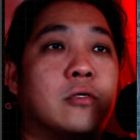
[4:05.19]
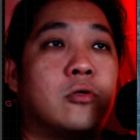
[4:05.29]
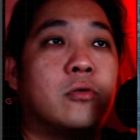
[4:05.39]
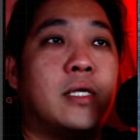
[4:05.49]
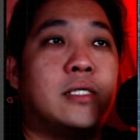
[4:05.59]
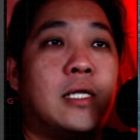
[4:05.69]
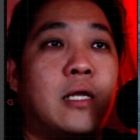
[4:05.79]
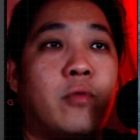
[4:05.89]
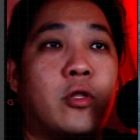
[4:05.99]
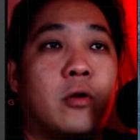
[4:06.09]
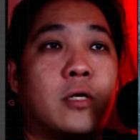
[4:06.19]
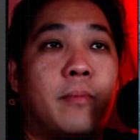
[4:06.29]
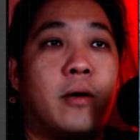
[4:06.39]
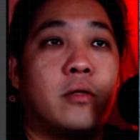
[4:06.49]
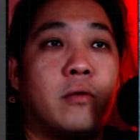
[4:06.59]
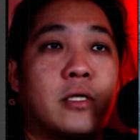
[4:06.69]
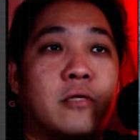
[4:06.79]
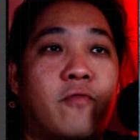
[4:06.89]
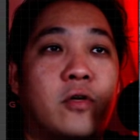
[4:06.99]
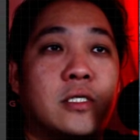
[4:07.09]
So yesterday we talked about the
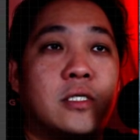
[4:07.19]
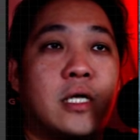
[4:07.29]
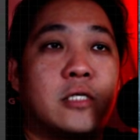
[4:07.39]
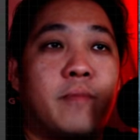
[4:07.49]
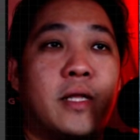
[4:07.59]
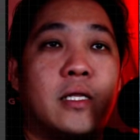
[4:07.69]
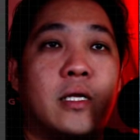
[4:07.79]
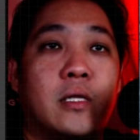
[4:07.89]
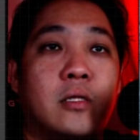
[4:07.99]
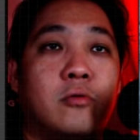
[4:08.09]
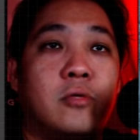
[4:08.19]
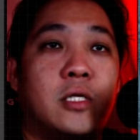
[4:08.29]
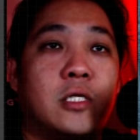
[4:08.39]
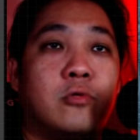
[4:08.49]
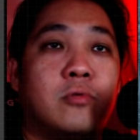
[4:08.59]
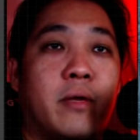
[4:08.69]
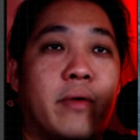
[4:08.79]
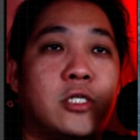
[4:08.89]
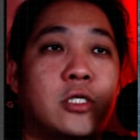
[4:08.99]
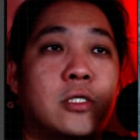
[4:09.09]
Russian forces expanding in these two
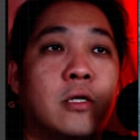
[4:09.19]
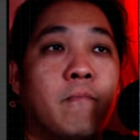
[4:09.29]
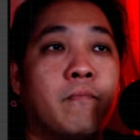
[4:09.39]
directions.